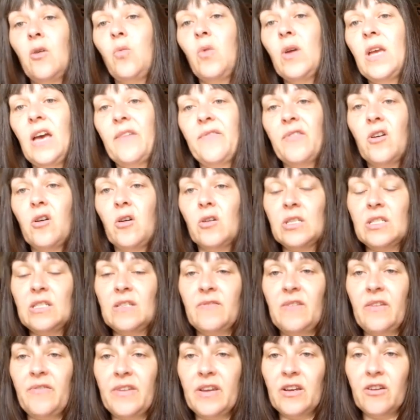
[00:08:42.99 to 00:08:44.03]
we have a cost
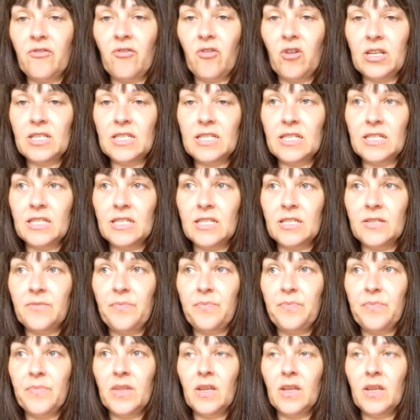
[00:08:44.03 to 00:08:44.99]
of living crisis.